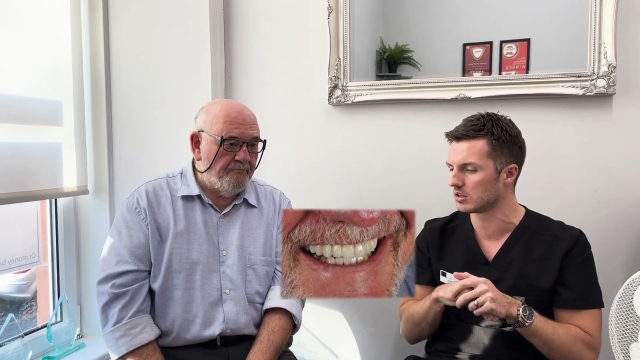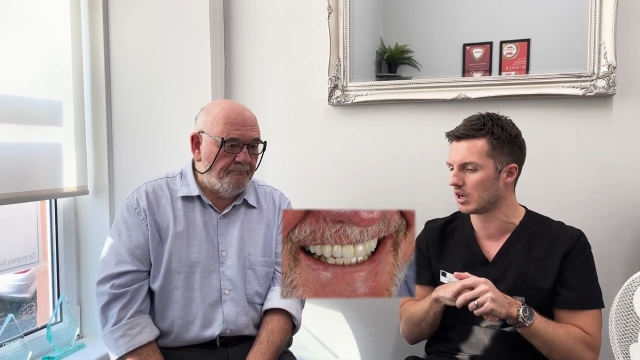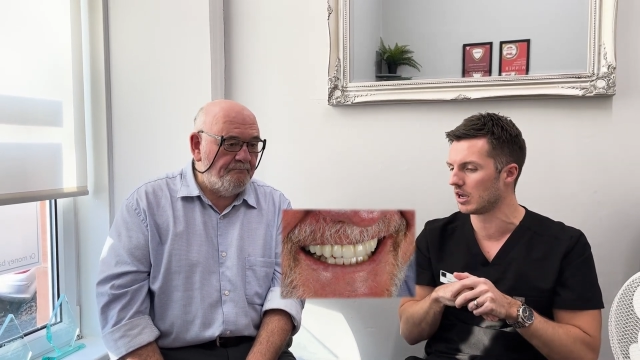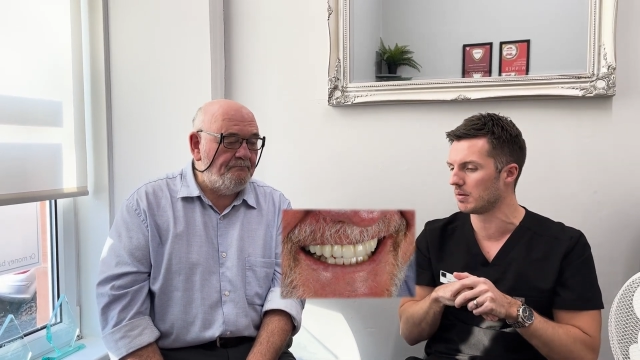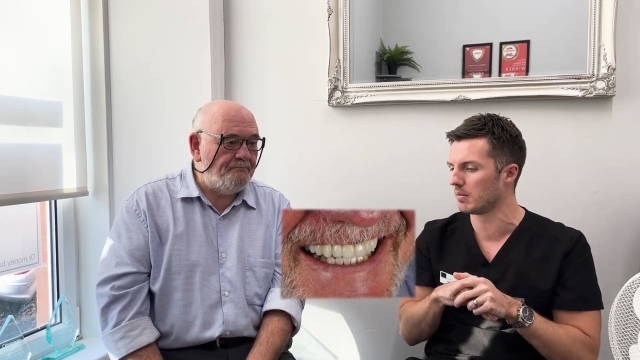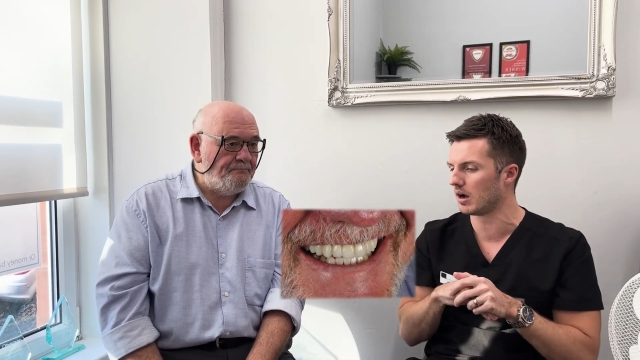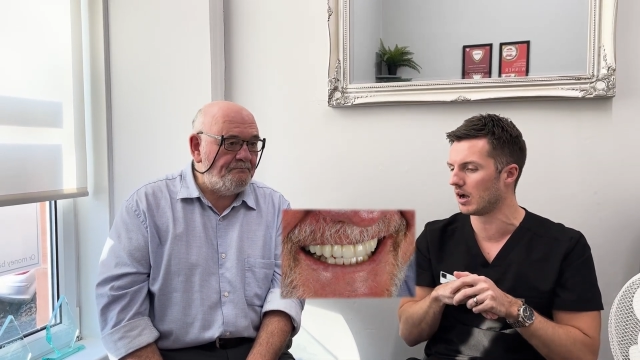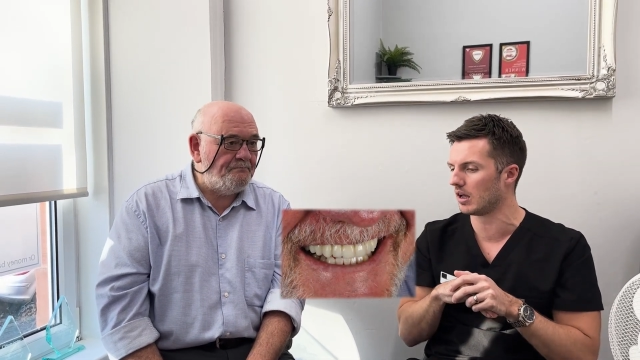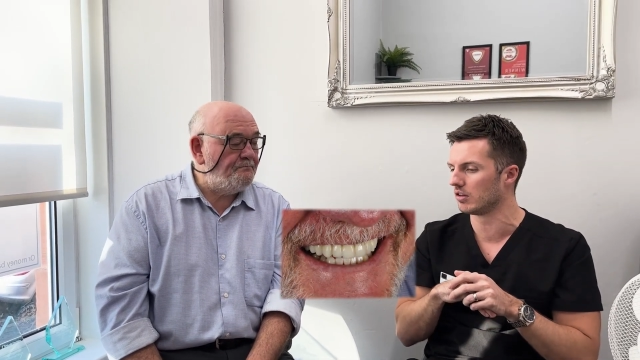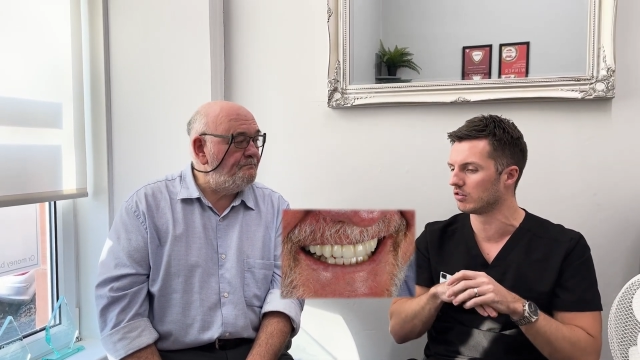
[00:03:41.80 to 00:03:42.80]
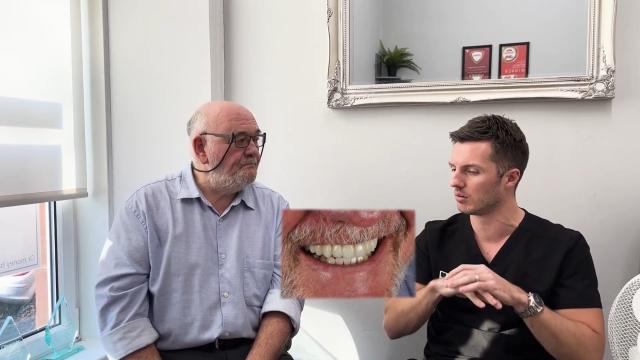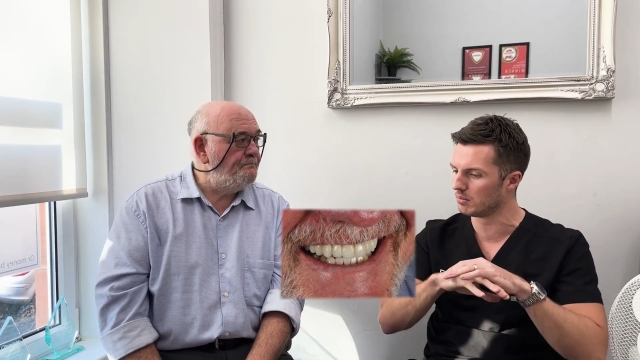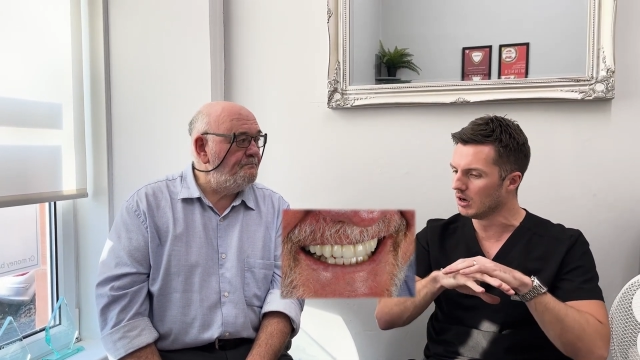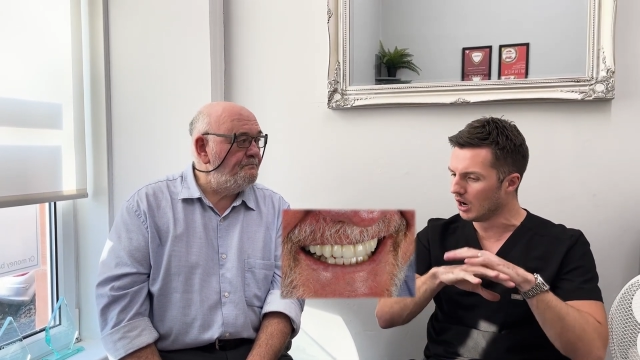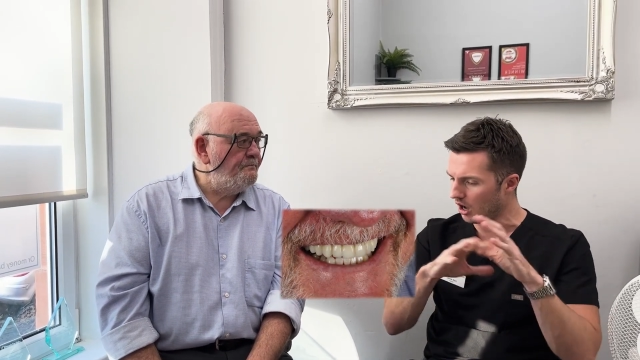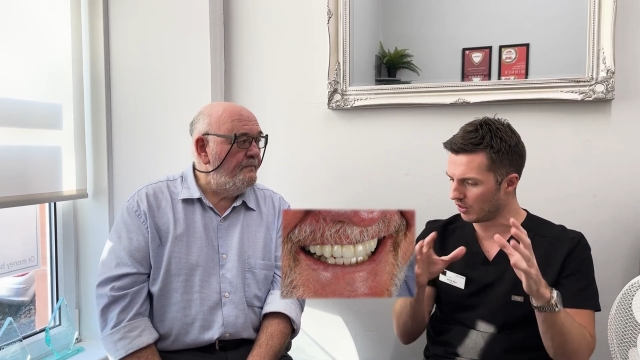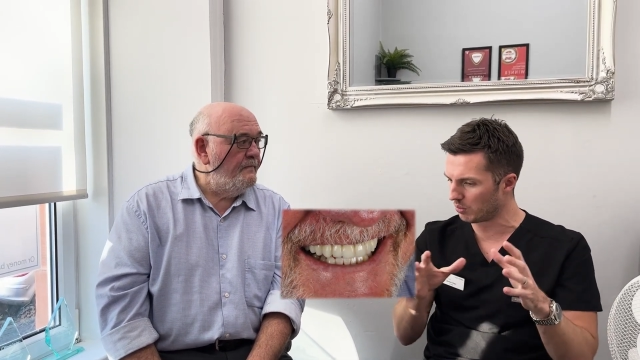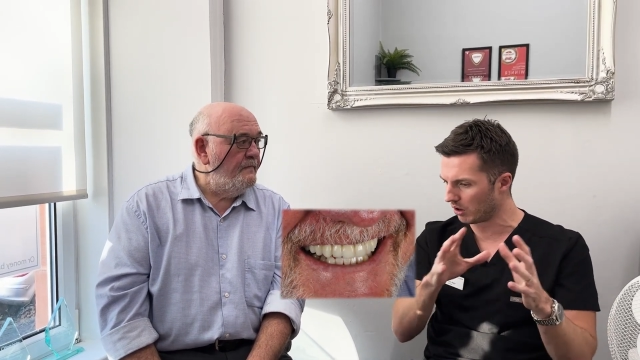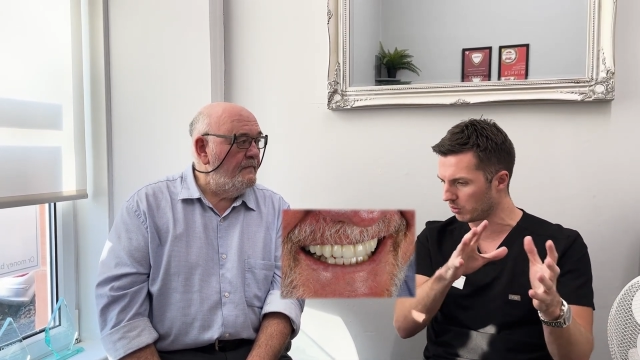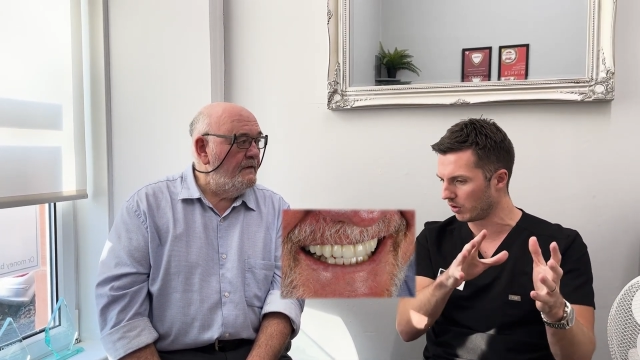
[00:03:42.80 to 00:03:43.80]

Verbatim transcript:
Speaker 1: yeah. um, and some other work